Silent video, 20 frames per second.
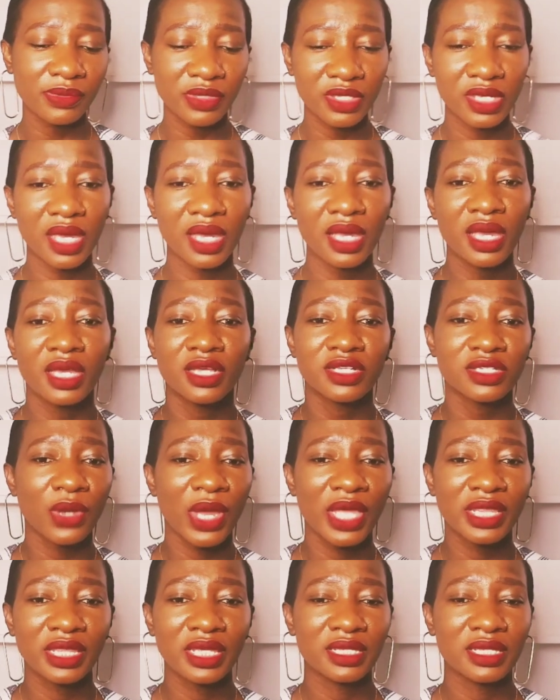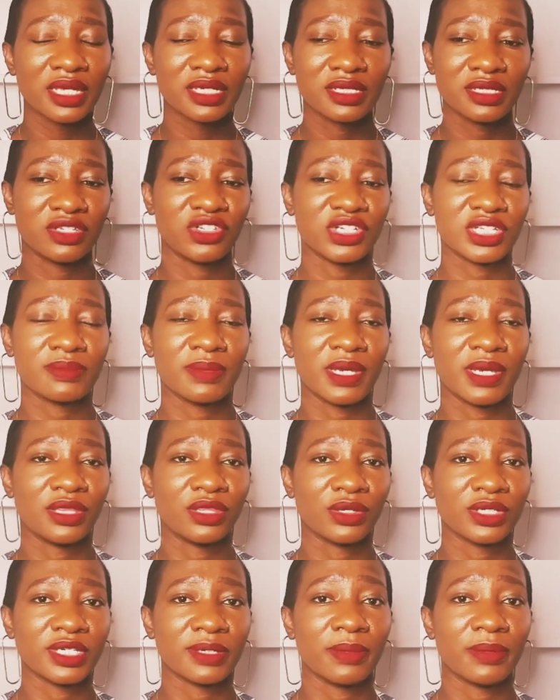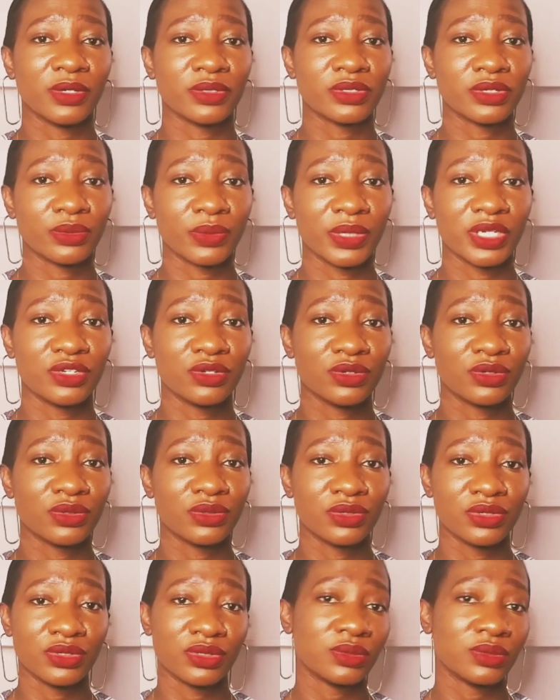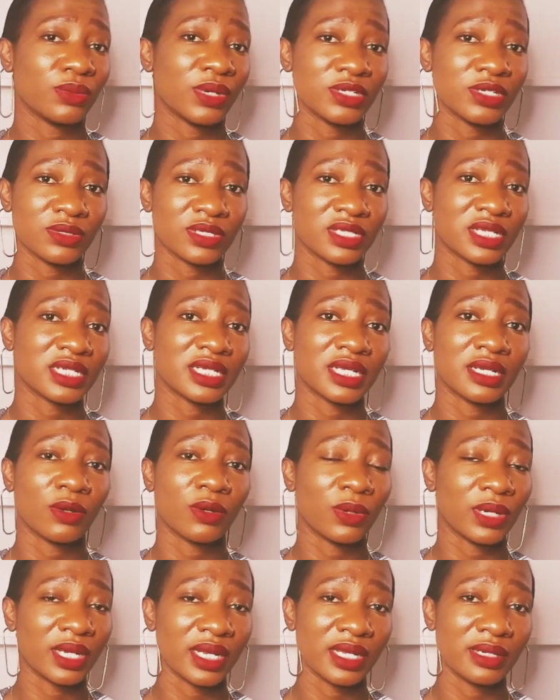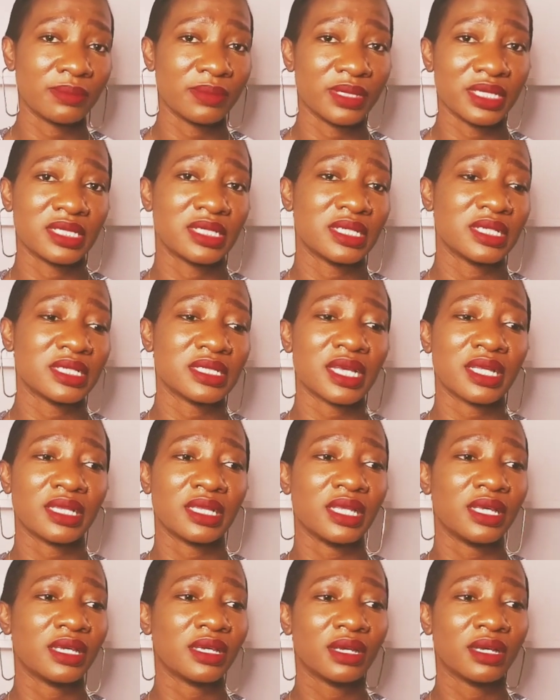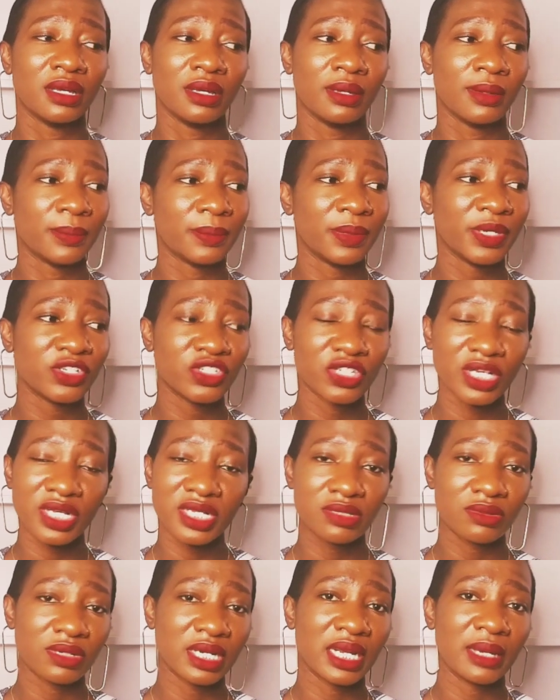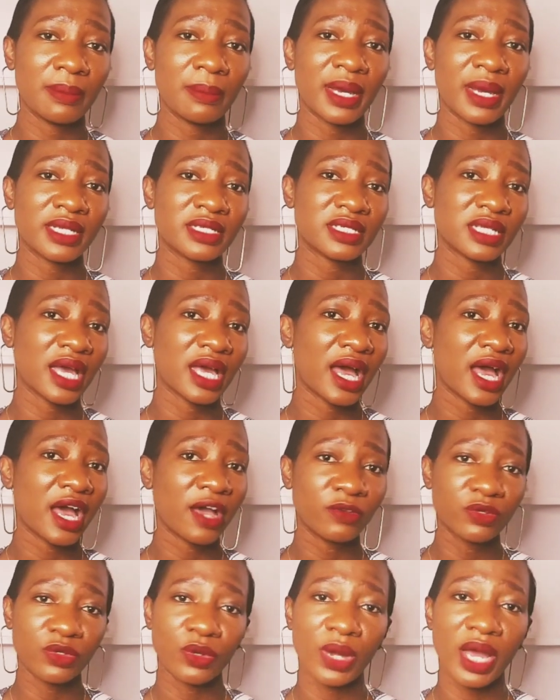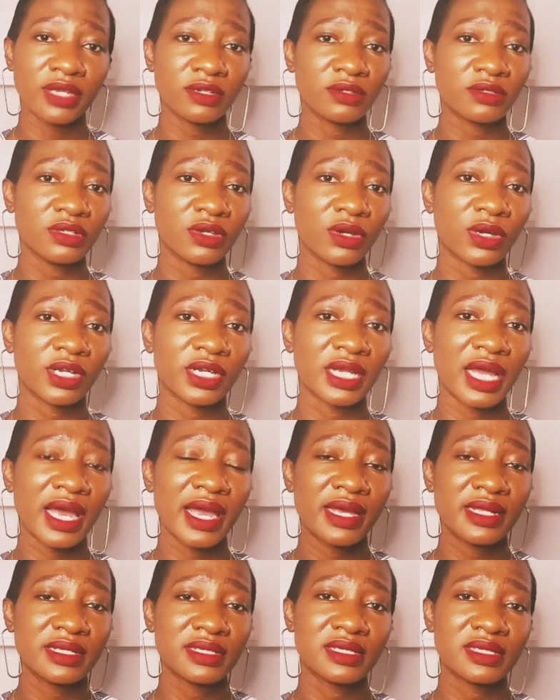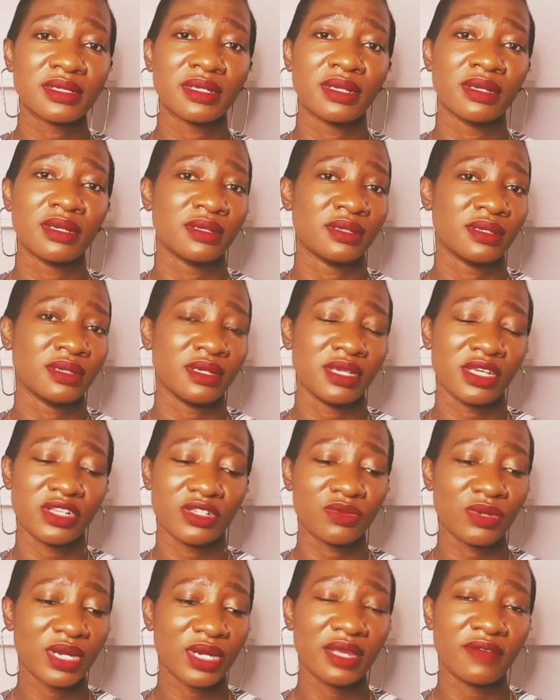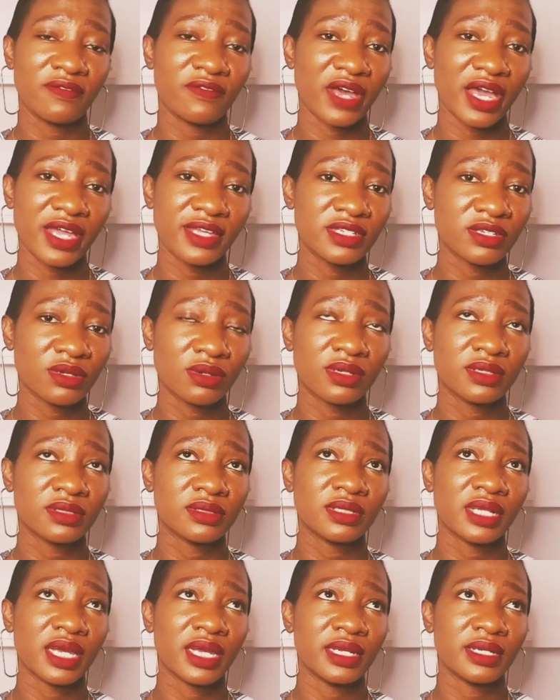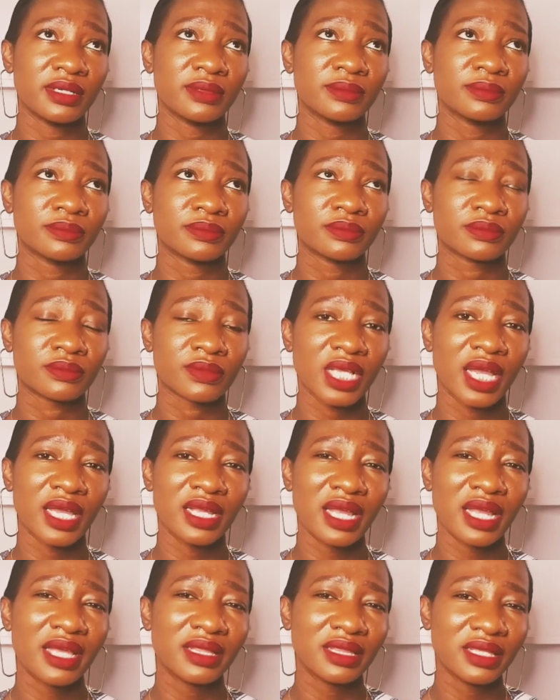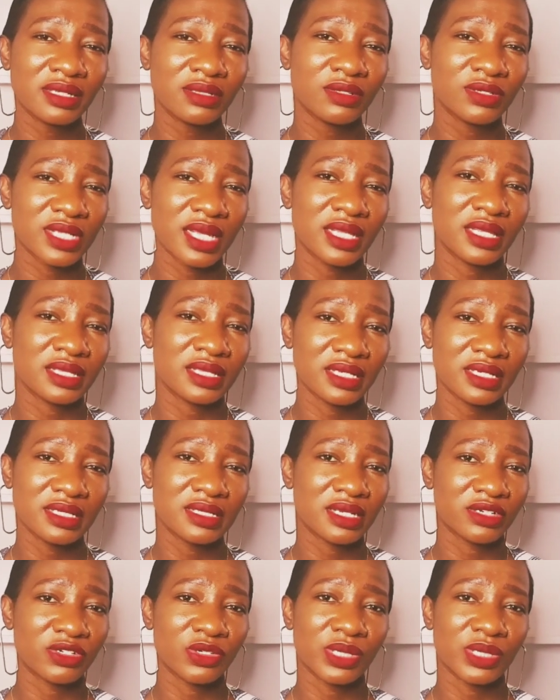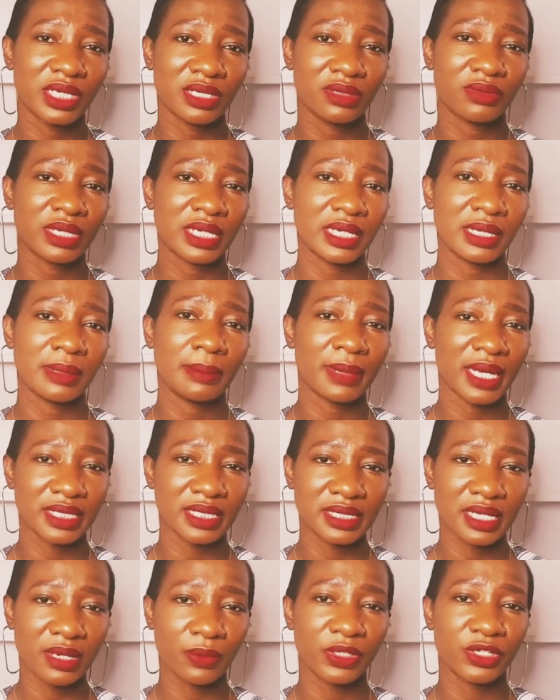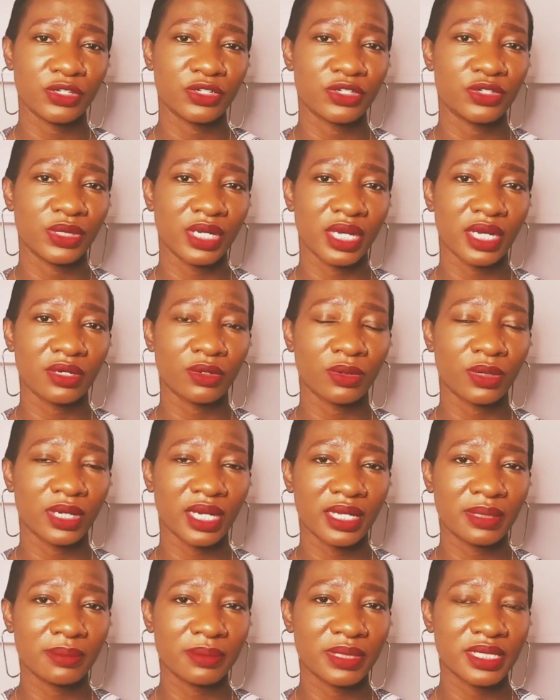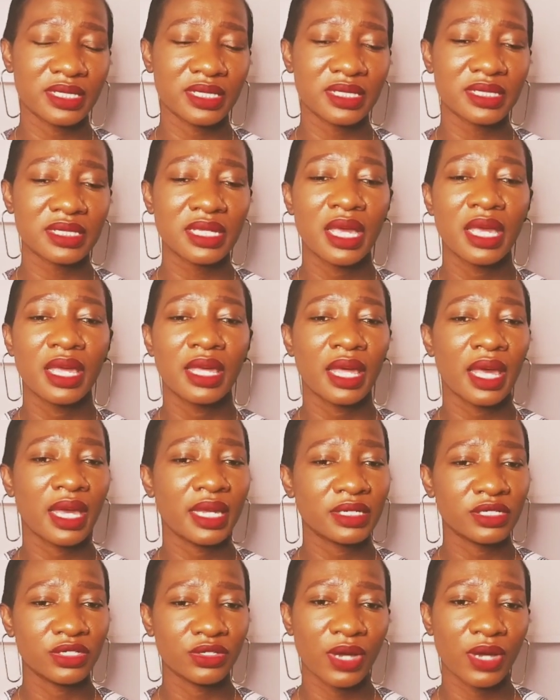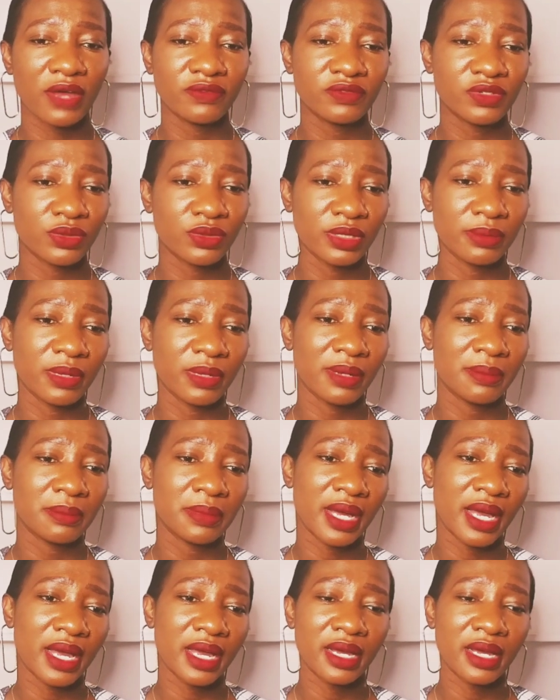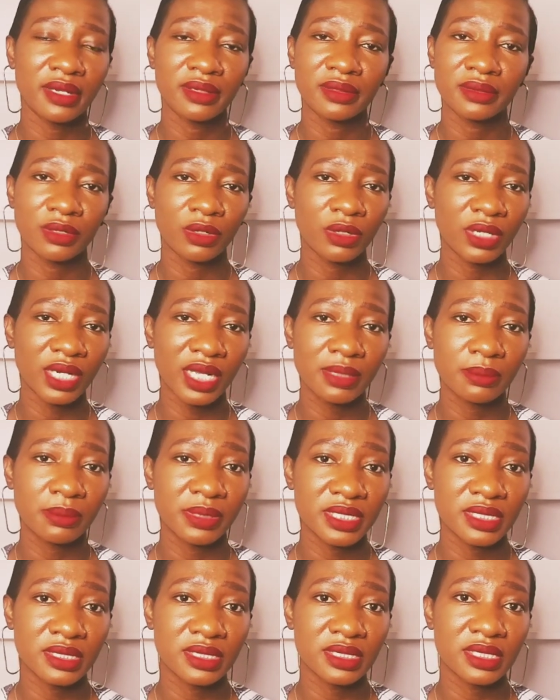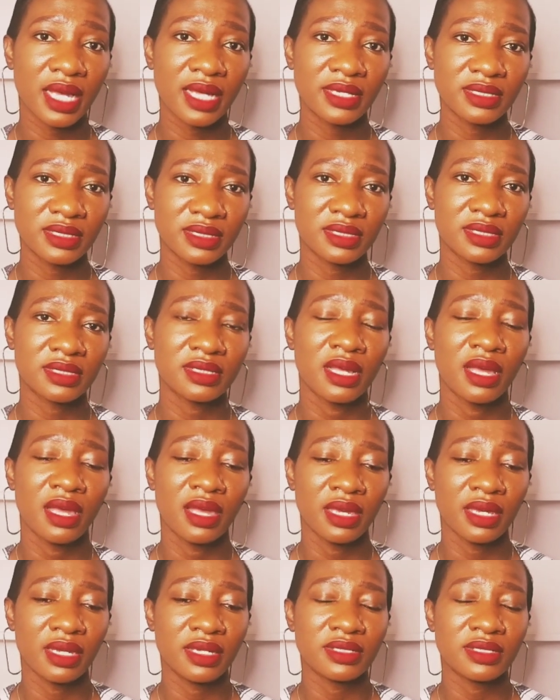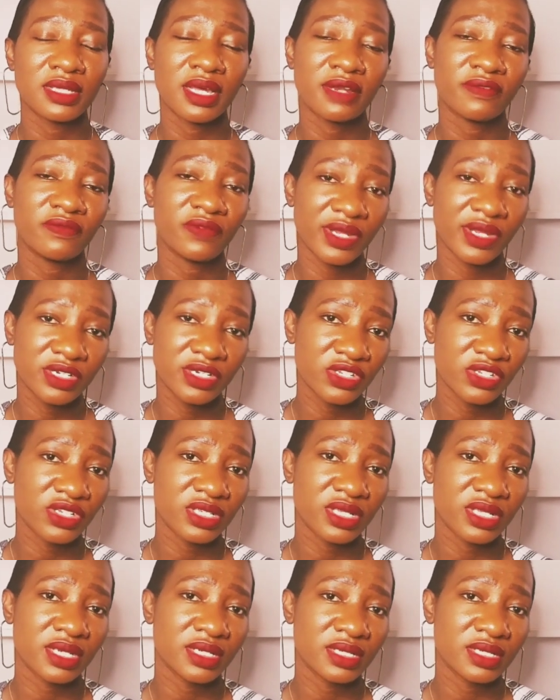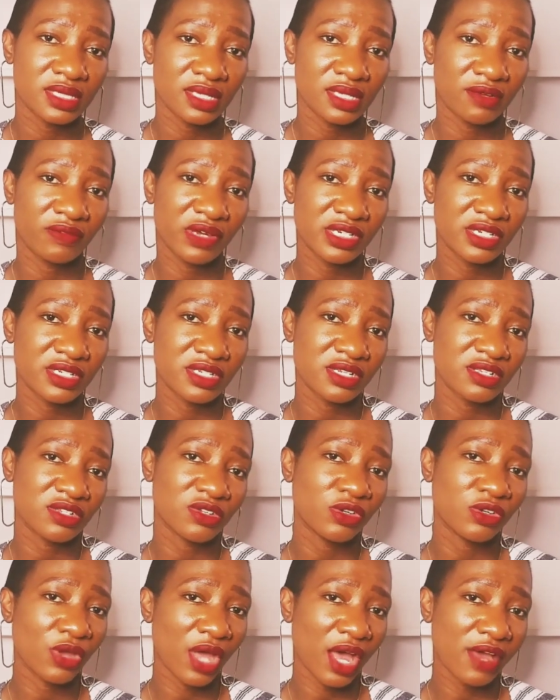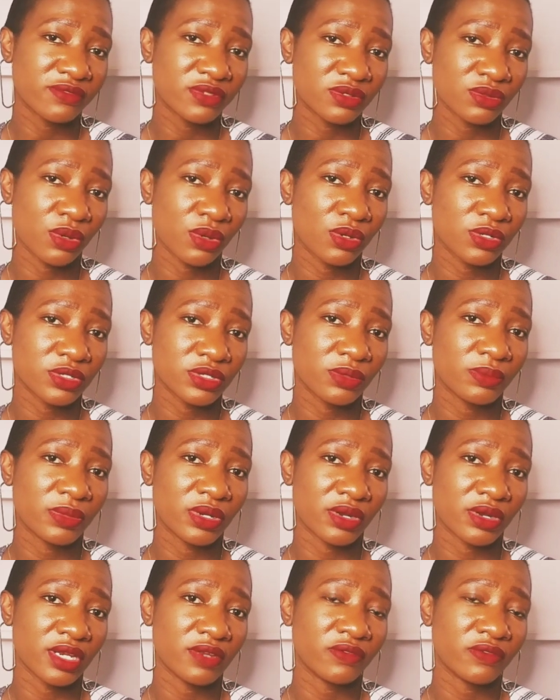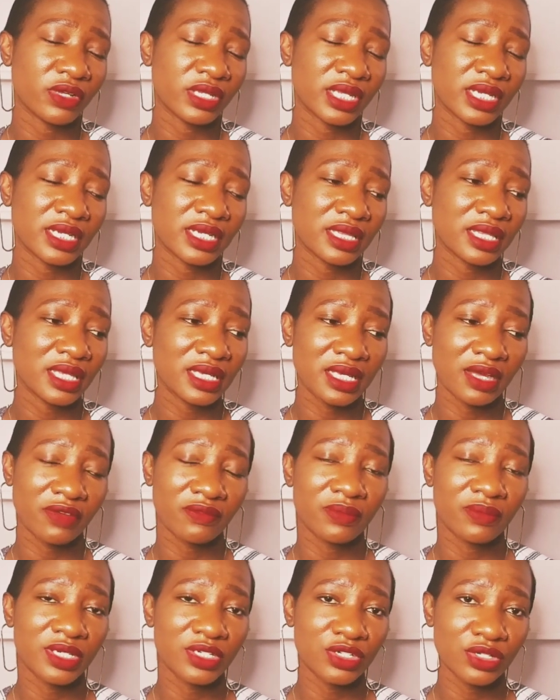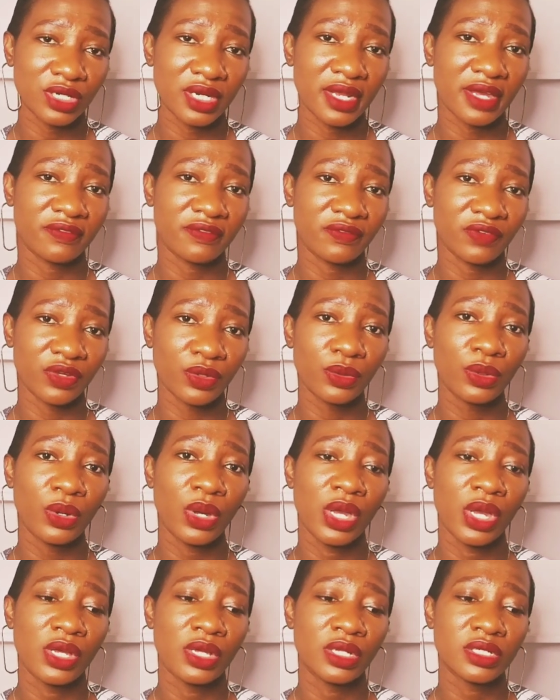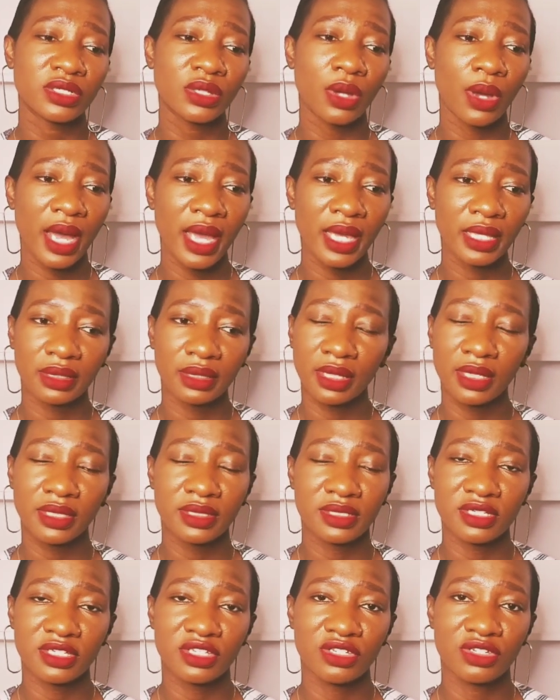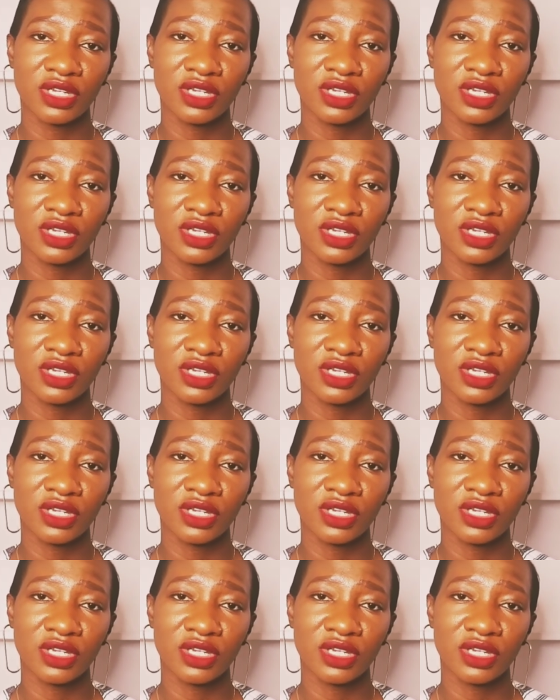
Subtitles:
Yeah. So I think that's just my thought about when you want to start an online business. I think pictures really matter. How you handle your clients is really vital. Like I think those are the things that really matter when you're doing an online business. And you have to remember, online business has its advantages and disadvantages, so you have to also be ready for that. I think I've mentioned a few. So I think that's